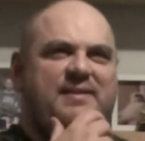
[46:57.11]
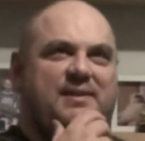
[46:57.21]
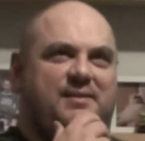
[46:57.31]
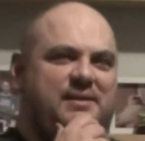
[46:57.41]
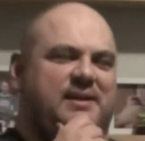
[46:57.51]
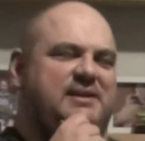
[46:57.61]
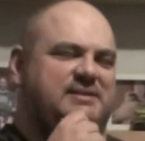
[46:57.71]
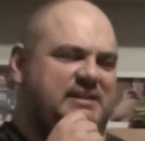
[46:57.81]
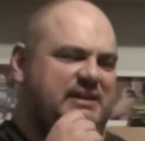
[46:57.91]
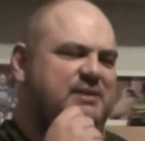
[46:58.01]
though he
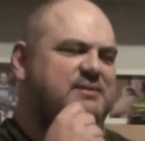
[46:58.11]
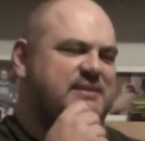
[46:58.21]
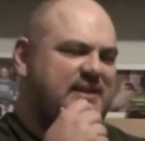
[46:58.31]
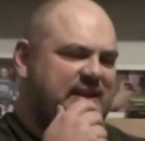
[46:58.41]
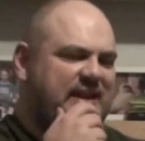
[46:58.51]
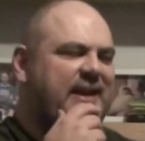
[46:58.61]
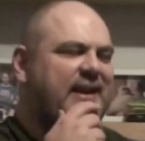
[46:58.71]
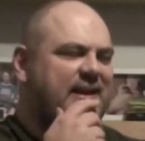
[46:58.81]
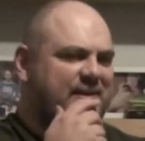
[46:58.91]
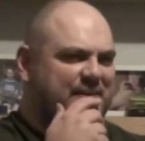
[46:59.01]
is, he used to
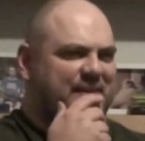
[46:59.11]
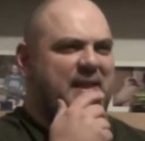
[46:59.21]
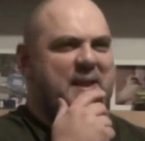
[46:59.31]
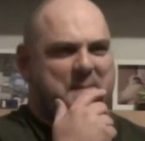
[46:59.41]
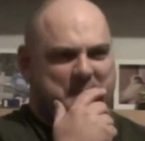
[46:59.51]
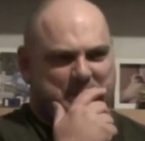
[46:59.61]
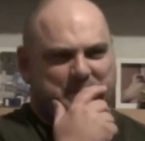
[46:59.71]
ladle it on there.